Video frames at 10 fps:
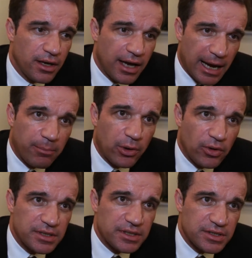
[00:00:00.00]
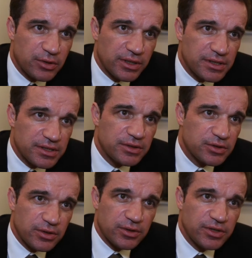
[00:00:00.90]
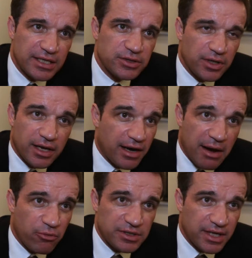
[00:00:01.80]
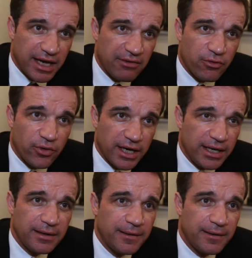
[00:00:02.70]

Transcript: employees and students to connect to their libraries they have already